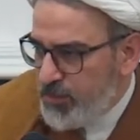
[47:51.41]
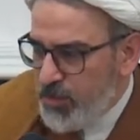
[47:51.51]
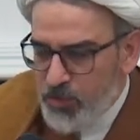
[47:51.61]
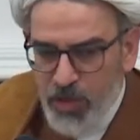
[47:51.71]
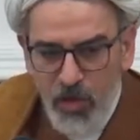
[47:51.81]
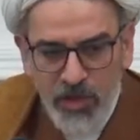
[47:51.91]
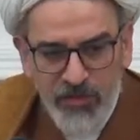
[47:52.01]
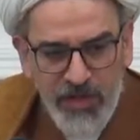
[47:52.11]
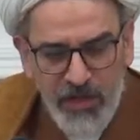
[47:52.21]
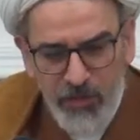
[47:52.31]
You know, we are
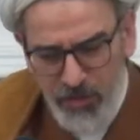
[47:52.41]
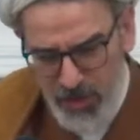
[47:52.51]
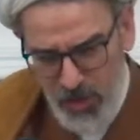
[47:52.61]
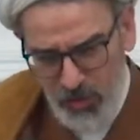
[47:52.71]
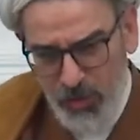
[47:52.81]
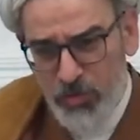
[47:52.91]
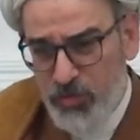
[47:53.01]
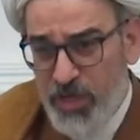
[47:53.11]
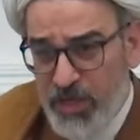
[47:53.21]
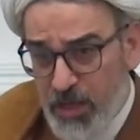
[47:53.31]
not going
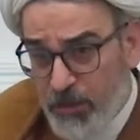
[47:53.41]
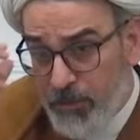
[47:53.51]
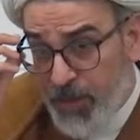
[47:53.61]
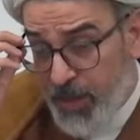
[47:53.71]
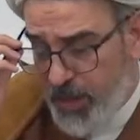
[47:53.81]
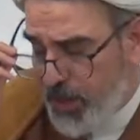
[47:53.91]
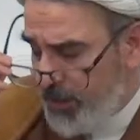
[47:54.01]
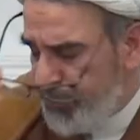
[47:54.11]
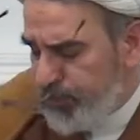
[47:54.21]
to really compare,